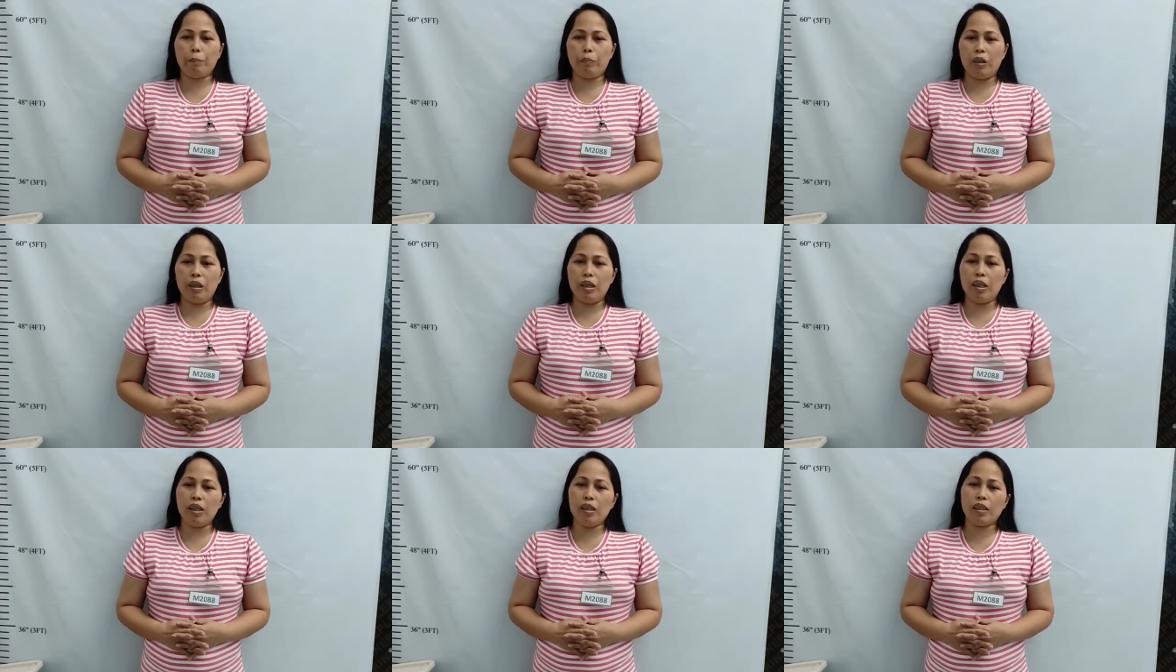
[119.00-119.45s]

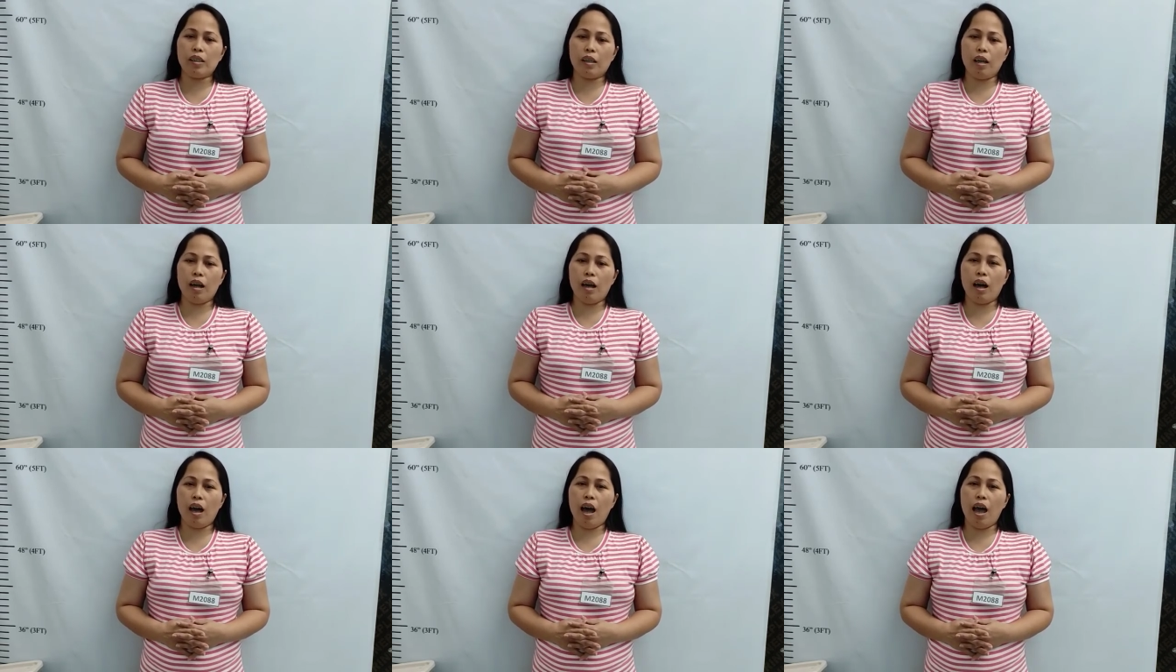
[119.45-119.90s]
please
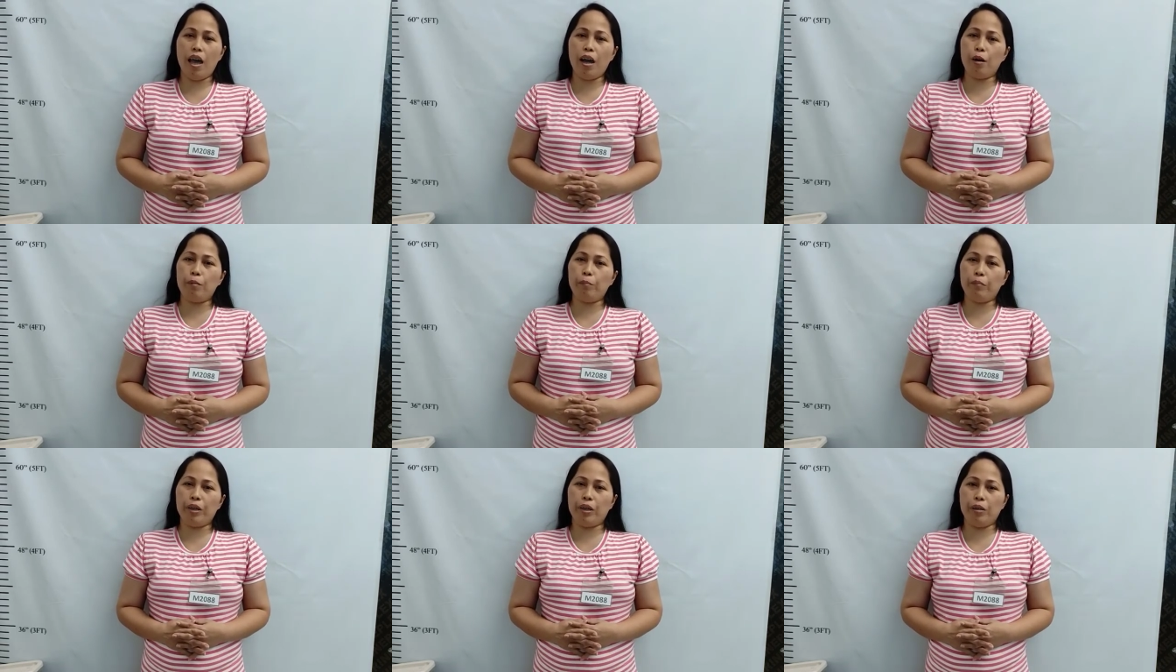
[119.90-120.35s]

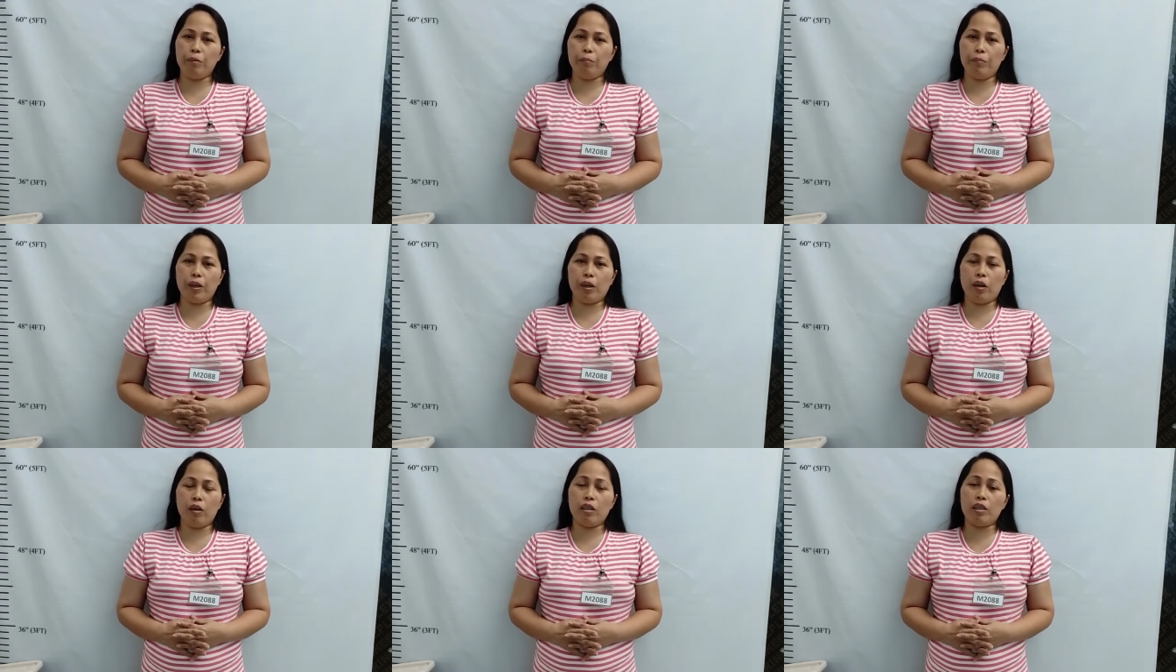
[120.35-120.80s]
hire me
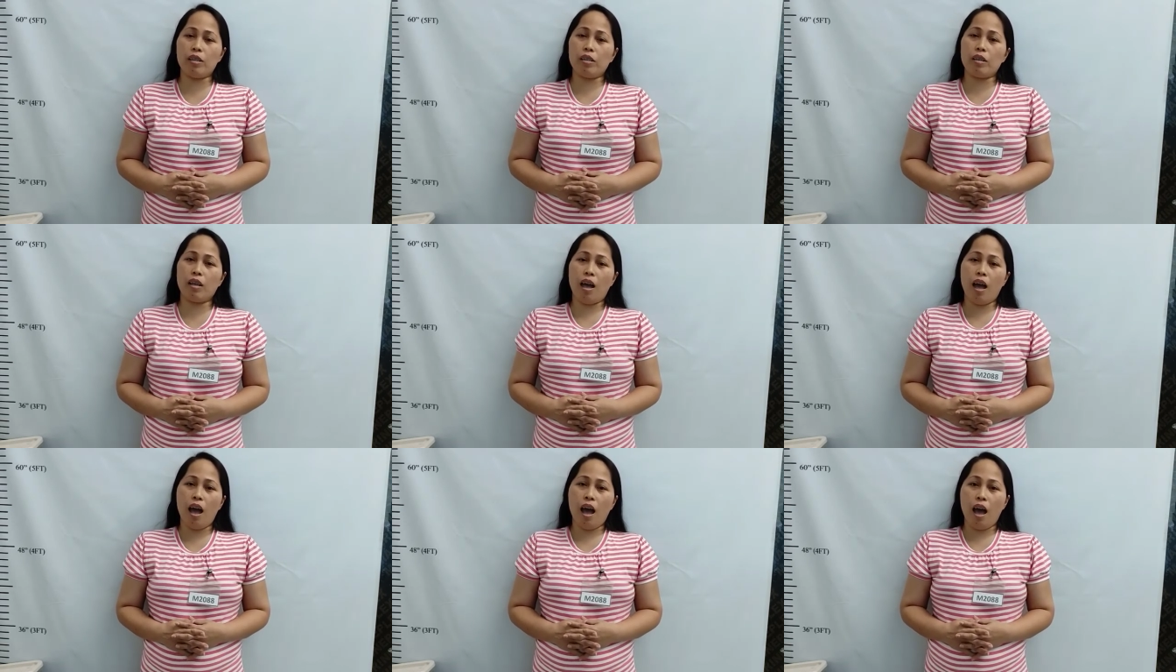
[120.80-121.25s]

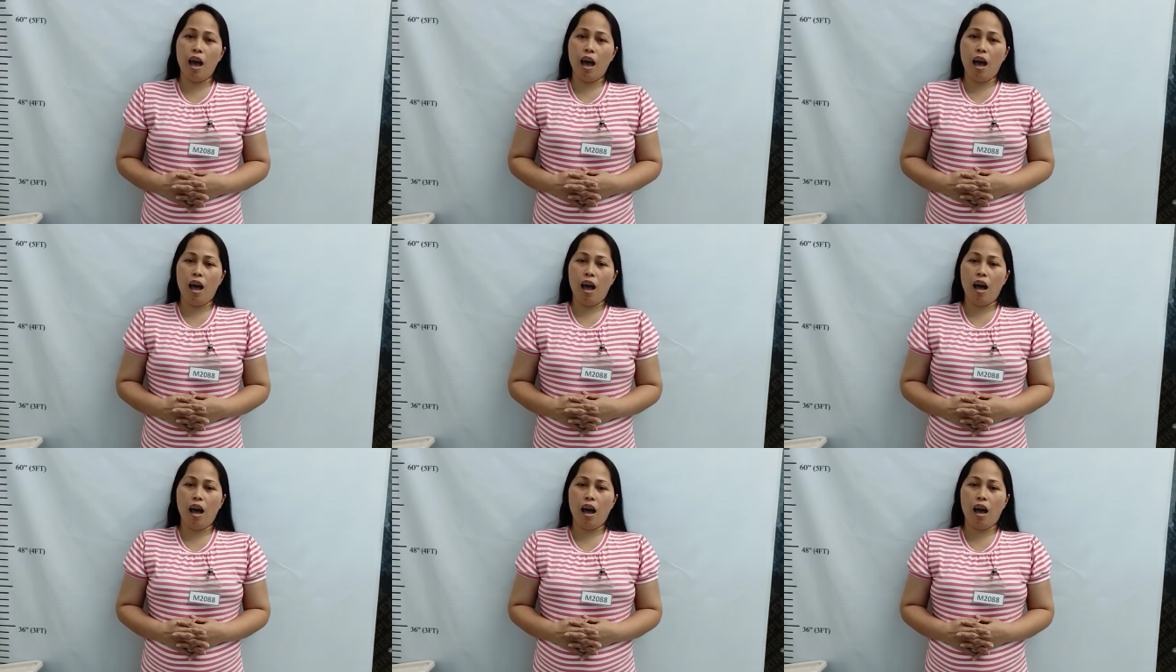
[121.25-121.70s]
because
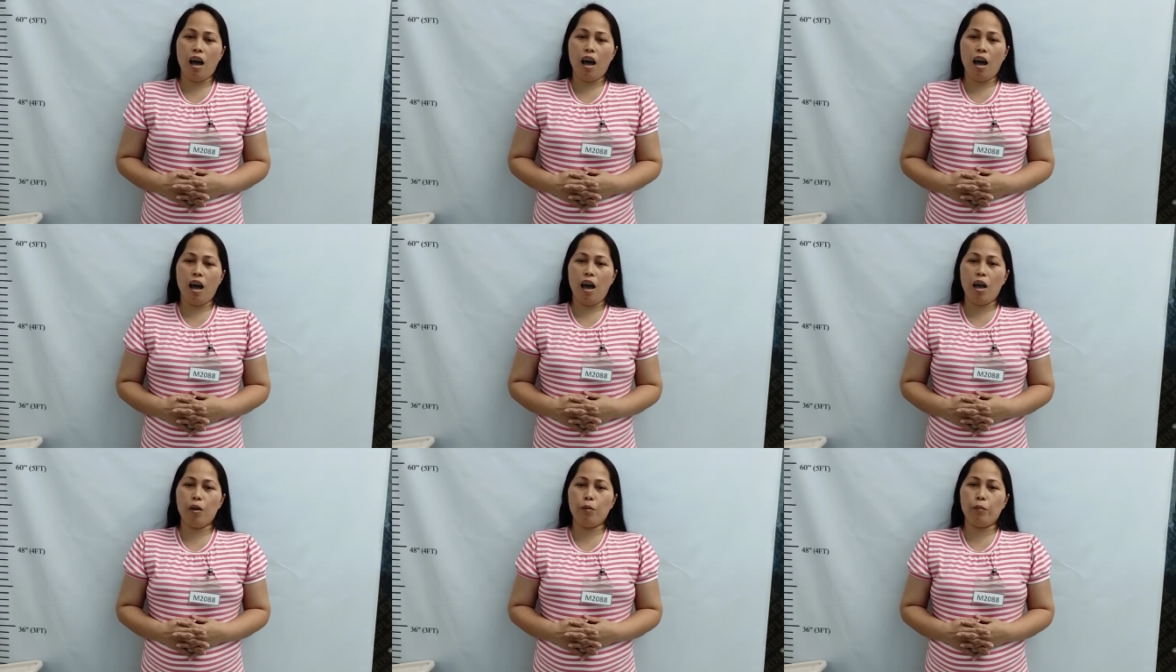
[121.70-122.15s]

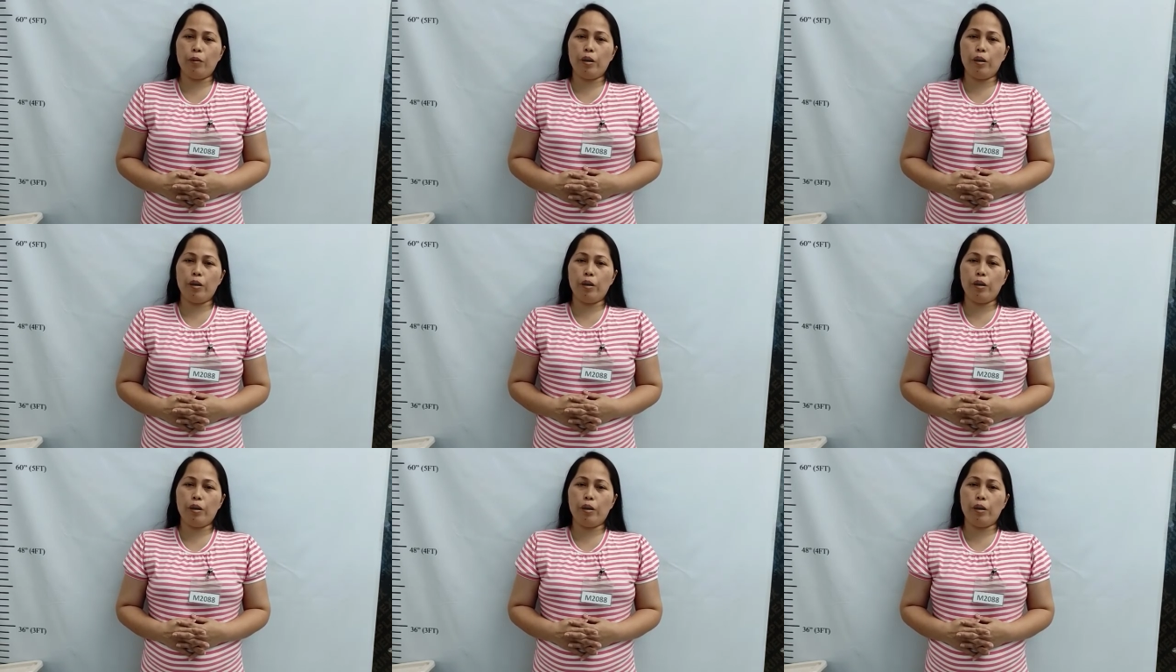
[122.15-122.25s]
I